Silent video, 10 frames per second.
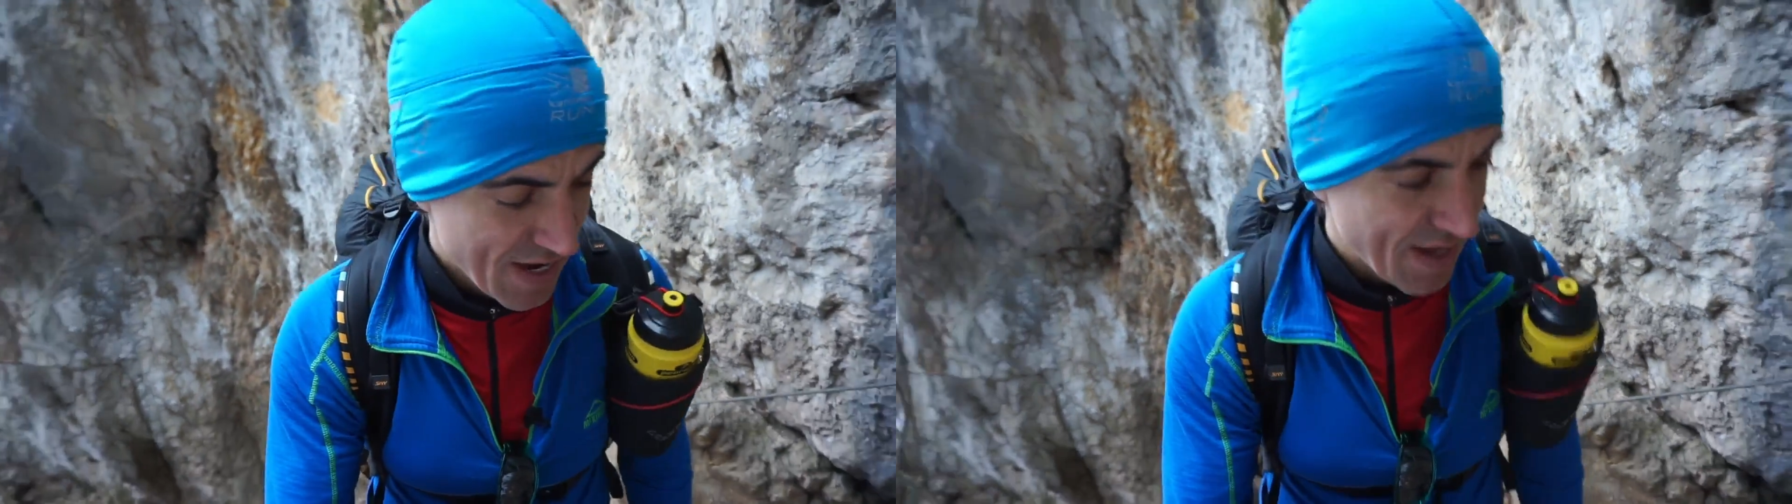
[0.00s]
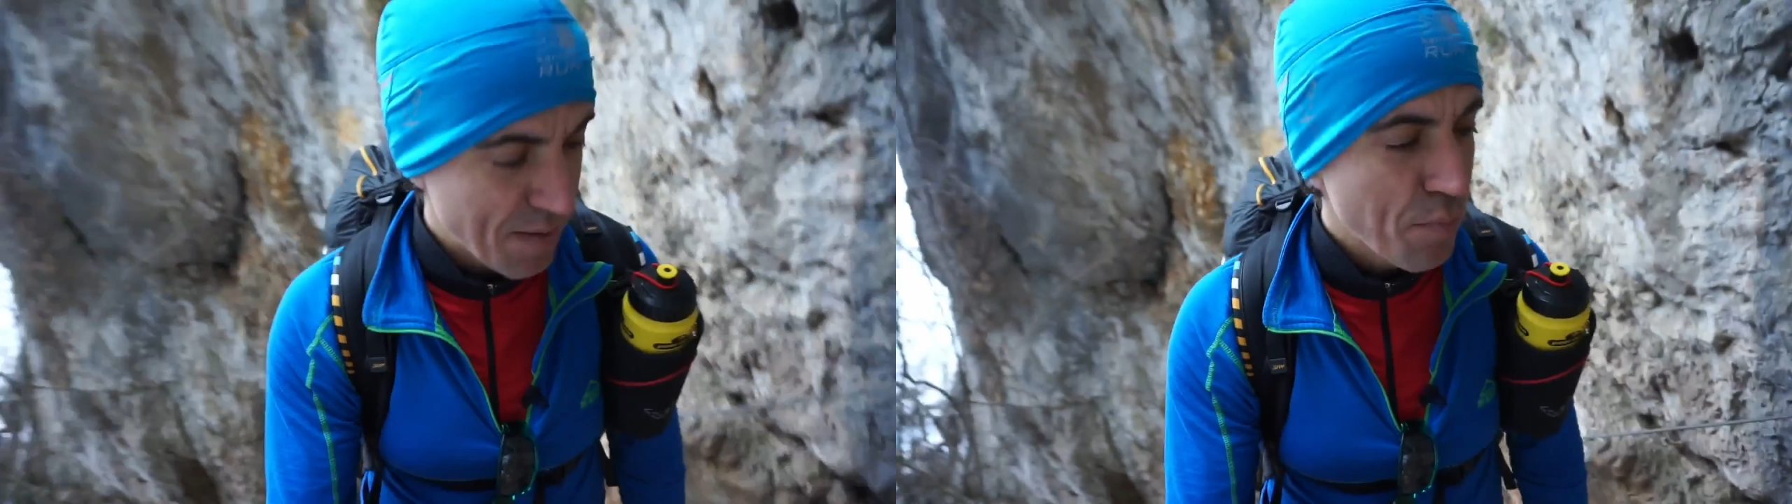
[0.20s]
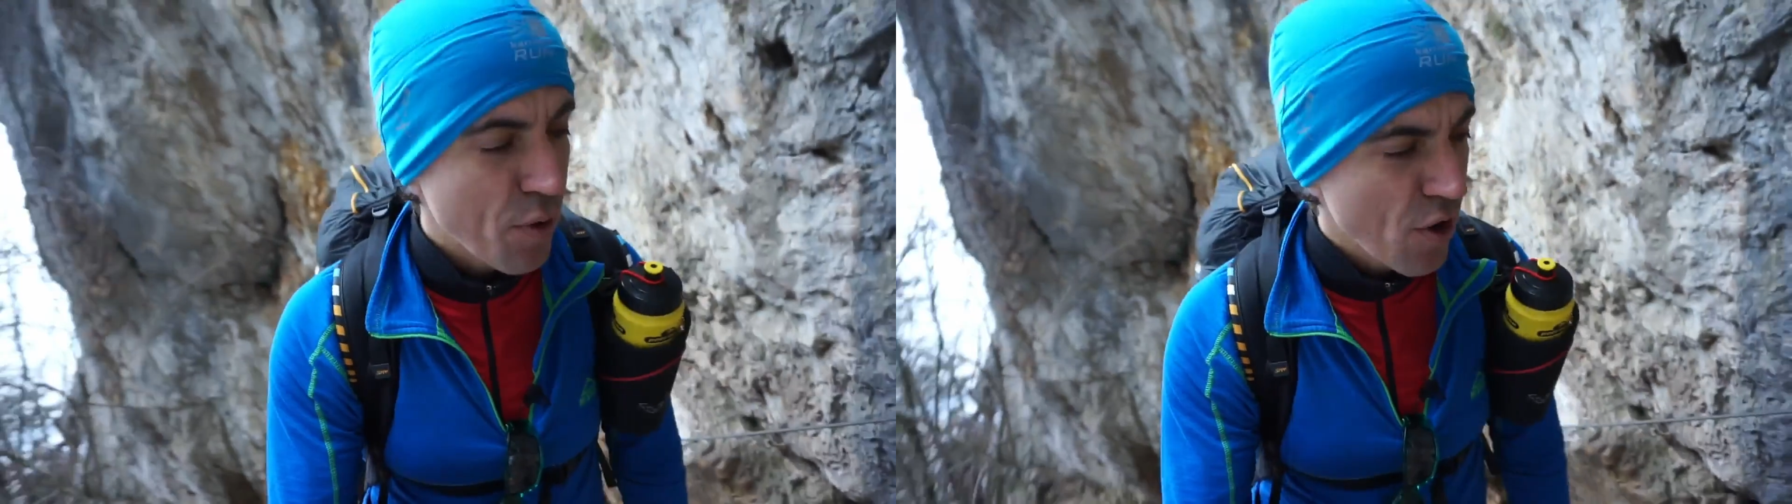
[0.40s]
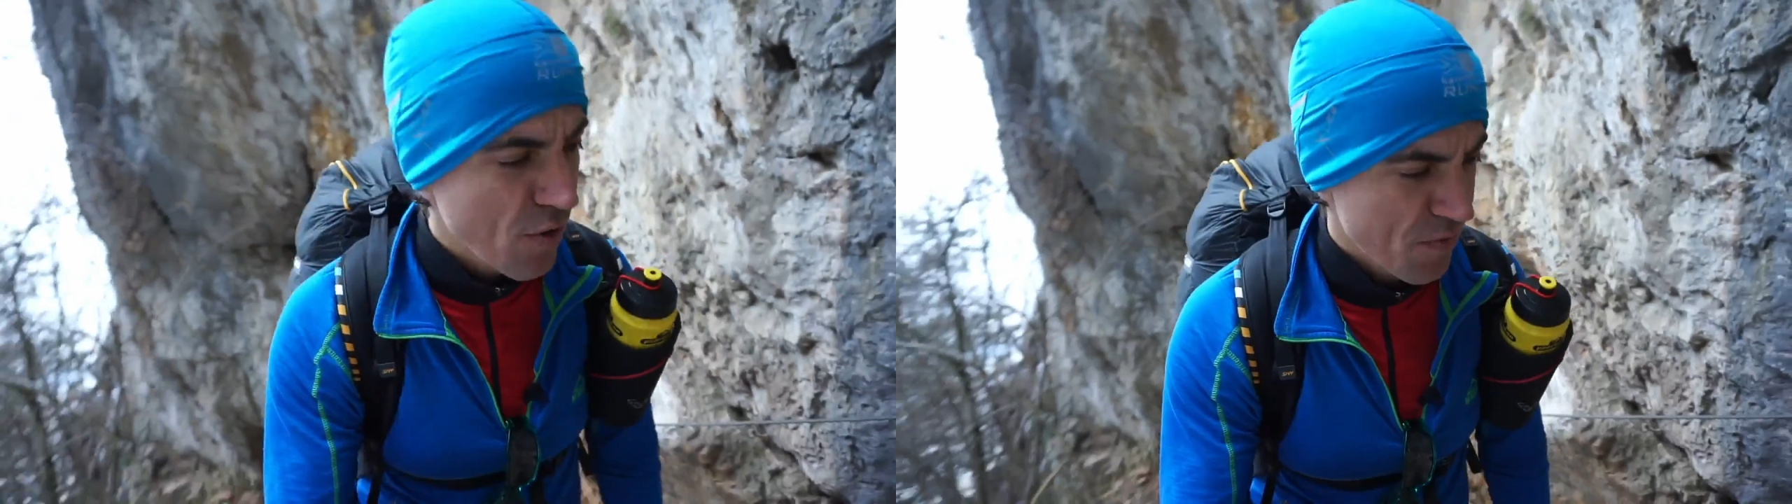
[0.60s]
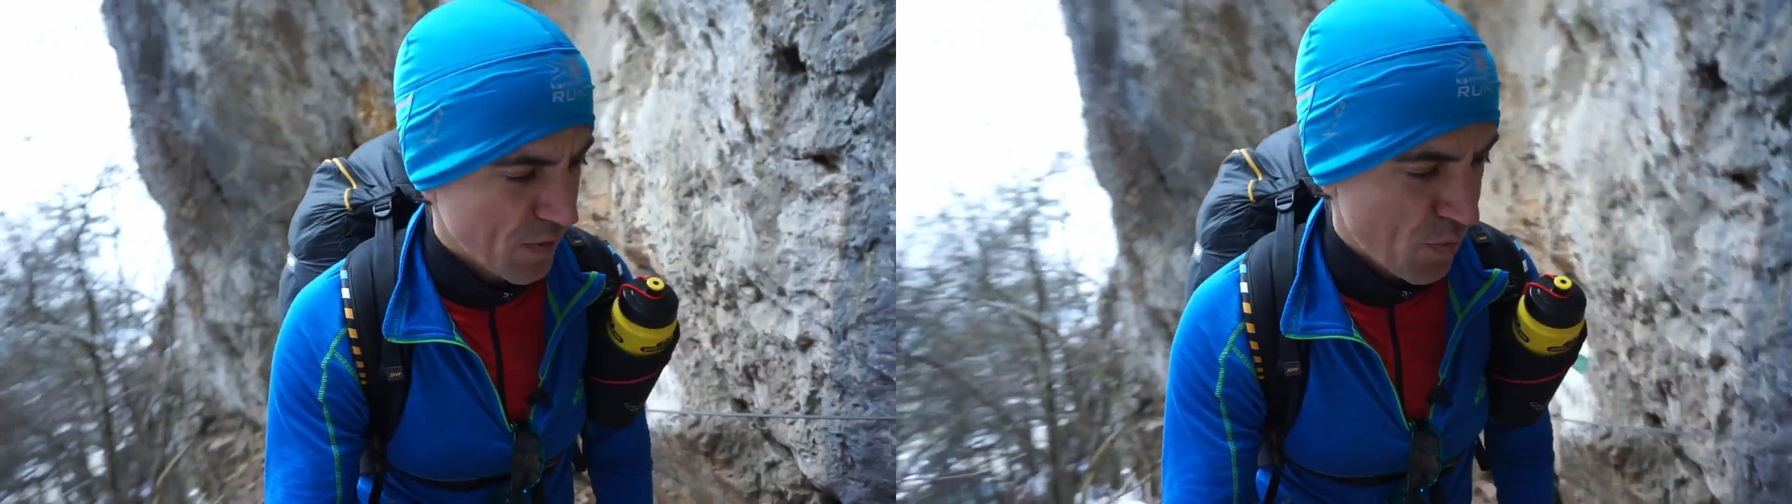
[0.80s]
in
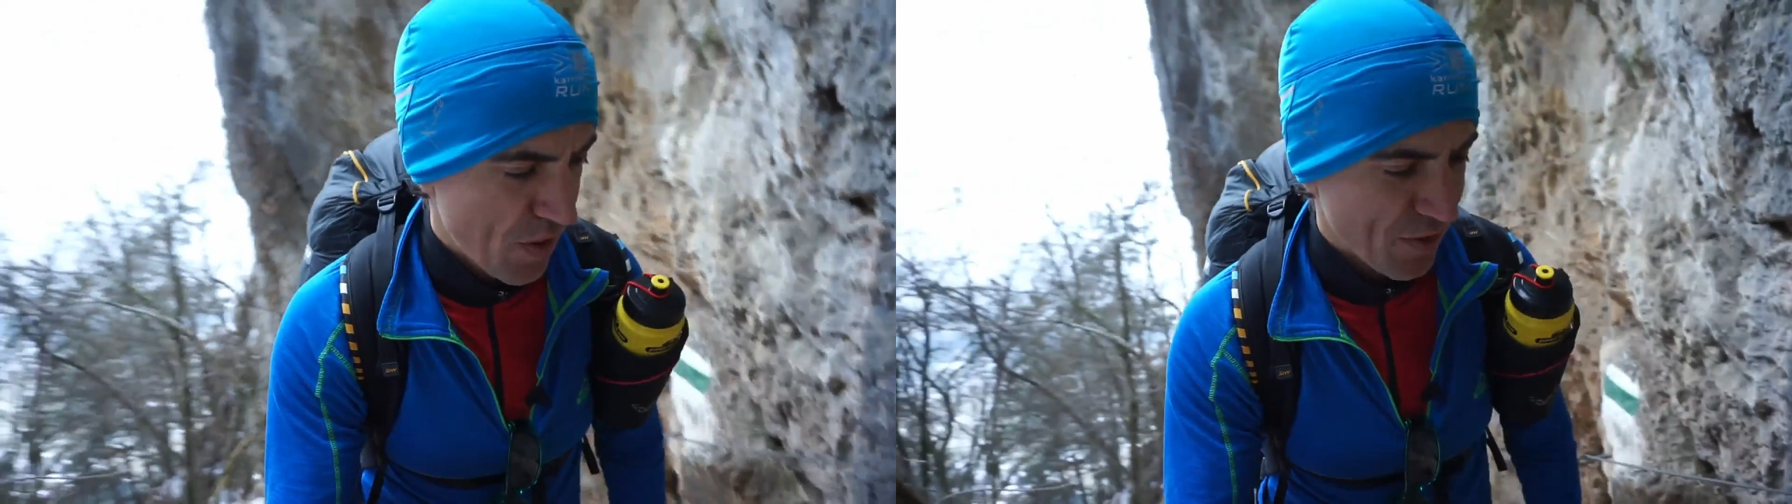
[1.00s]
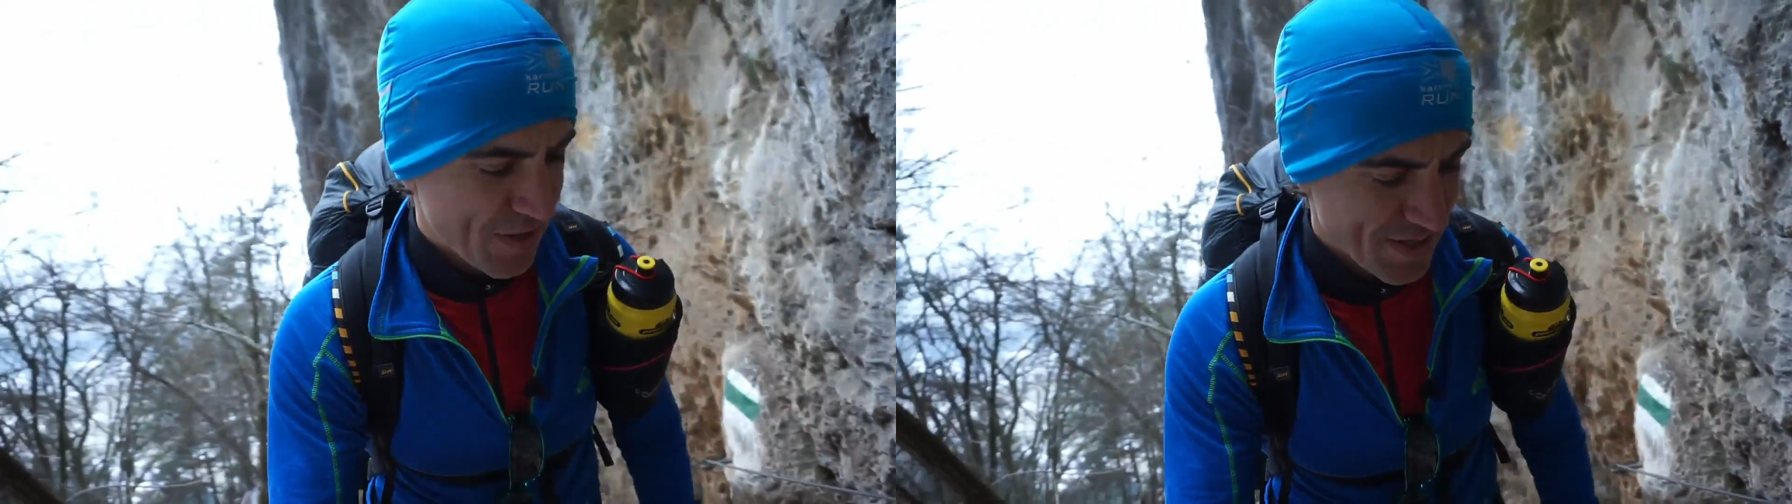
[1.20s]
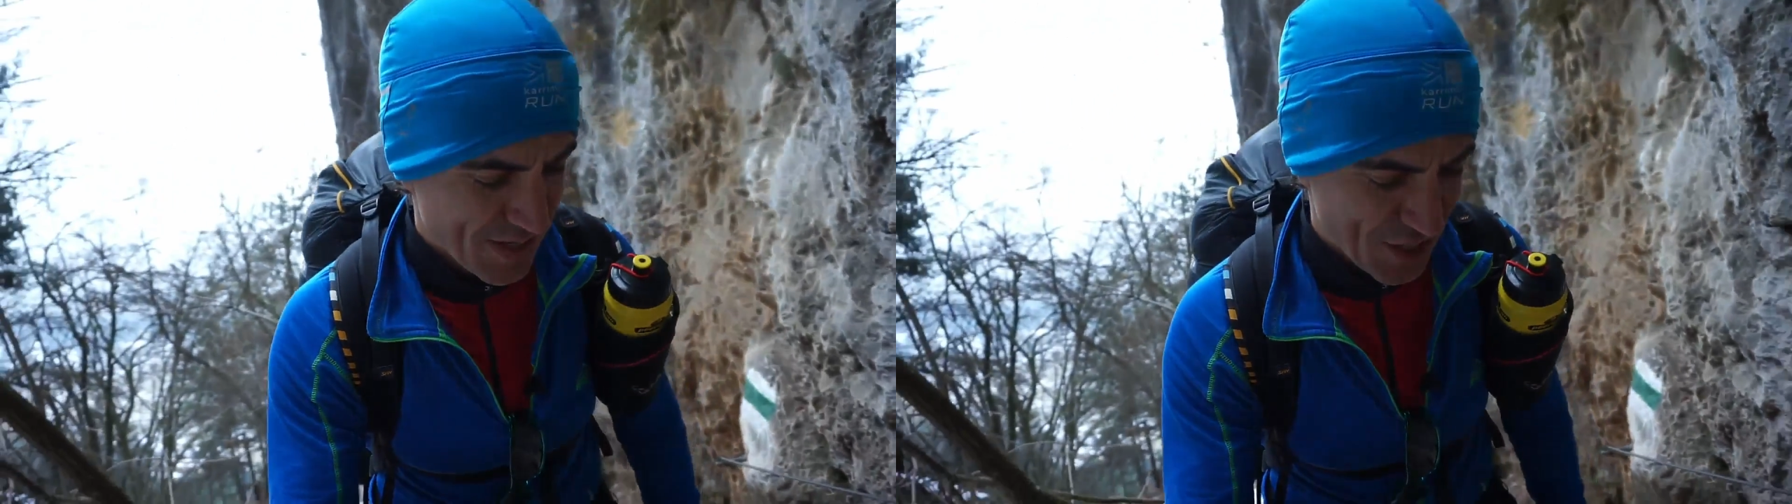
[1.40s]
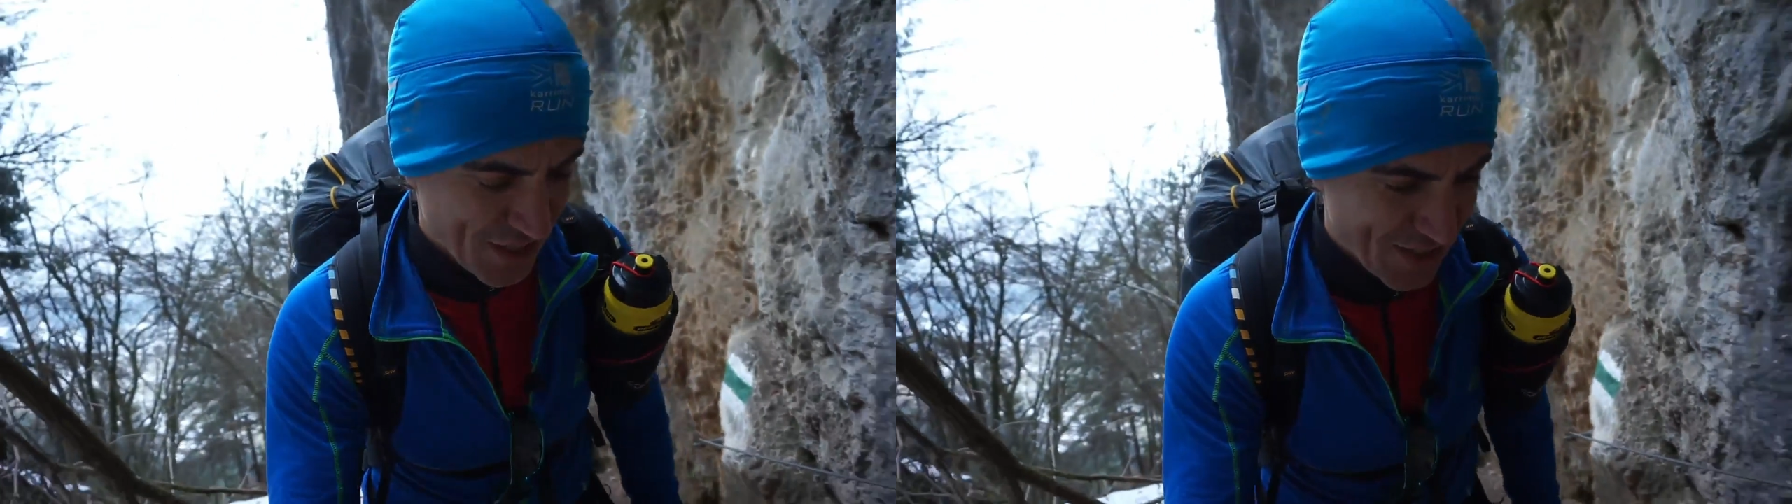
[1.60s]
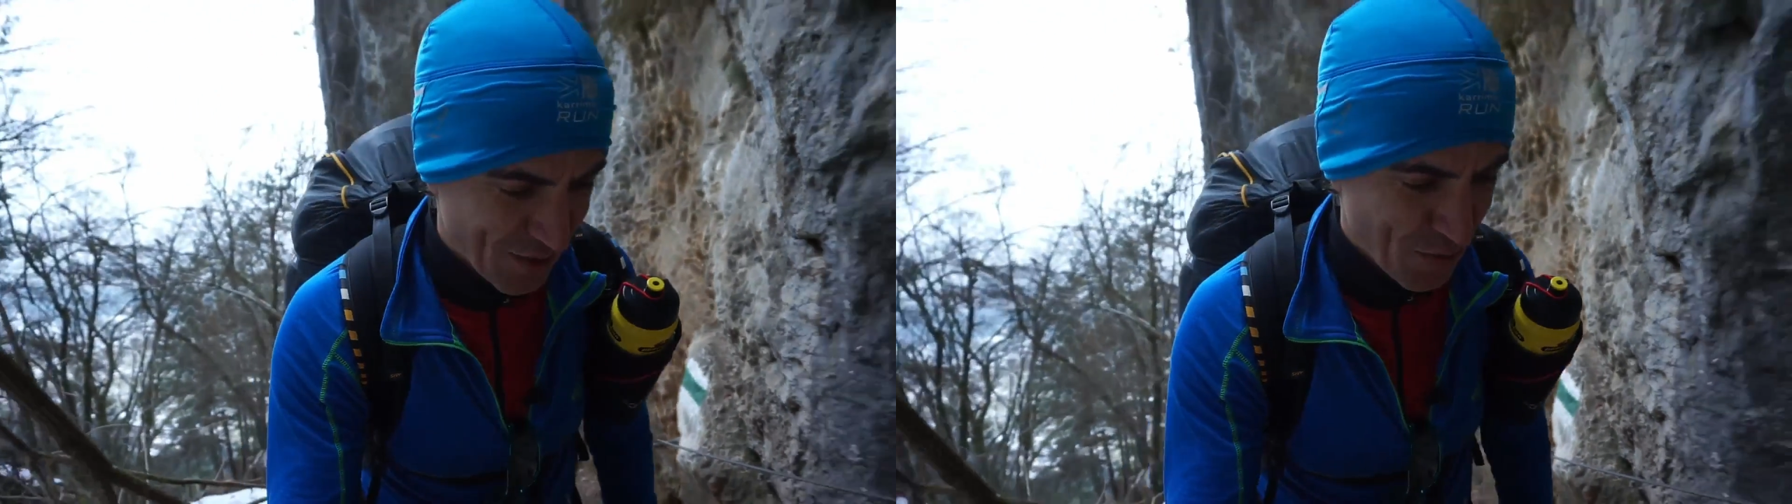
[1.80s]
perfect weather conditions on the